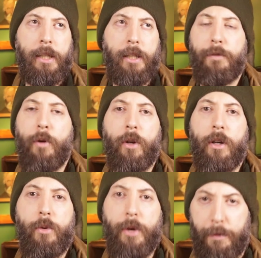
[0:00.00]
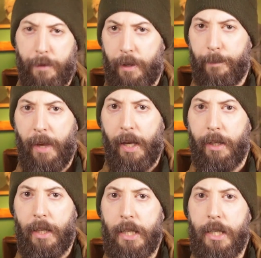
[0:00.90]
The Volga River
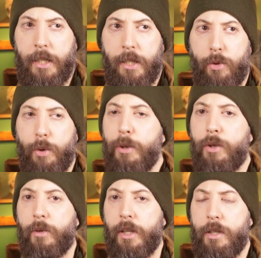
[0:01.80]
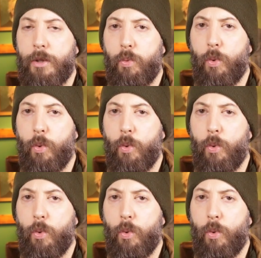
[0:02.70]
and its tributaries